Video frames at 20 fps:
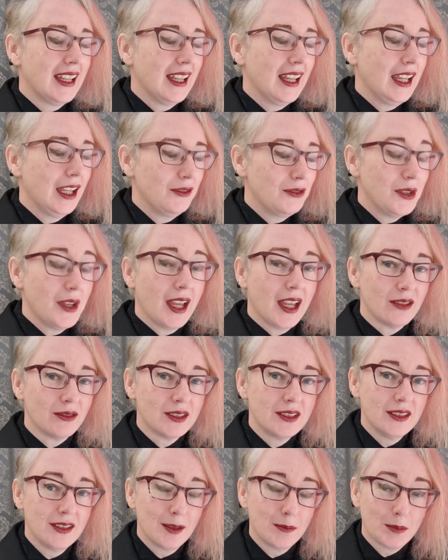If you
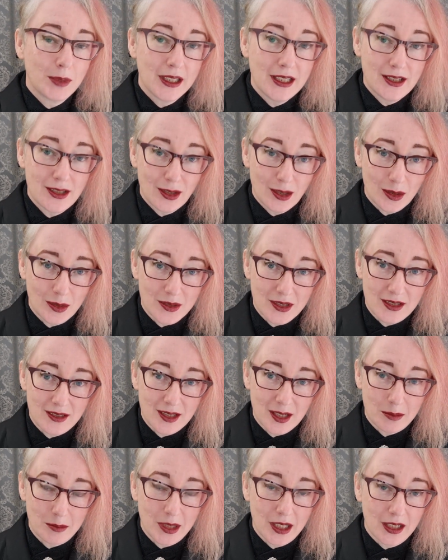haven't, please throw us a
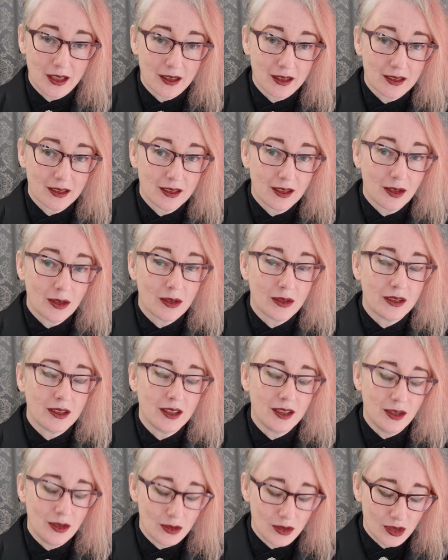sub here on
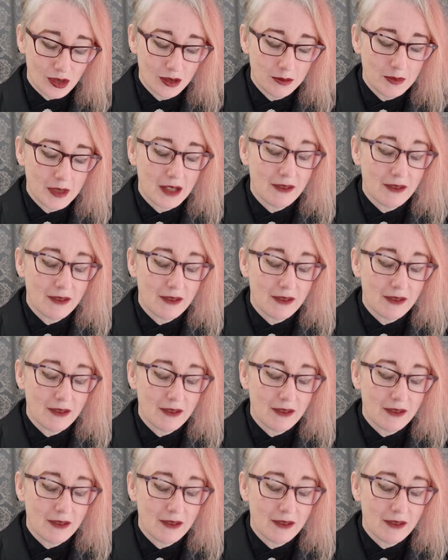YouTube.